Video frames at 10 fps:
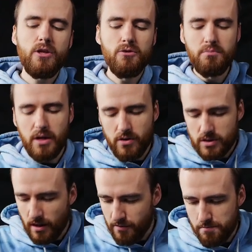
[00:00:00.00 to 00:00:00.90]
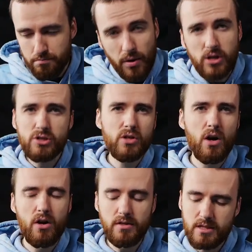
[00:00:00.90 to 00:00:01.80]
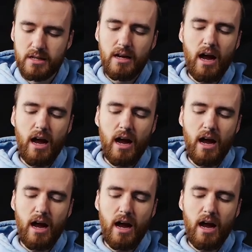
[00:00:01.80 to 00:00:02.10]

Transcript: You mill yourself a bunch of cards,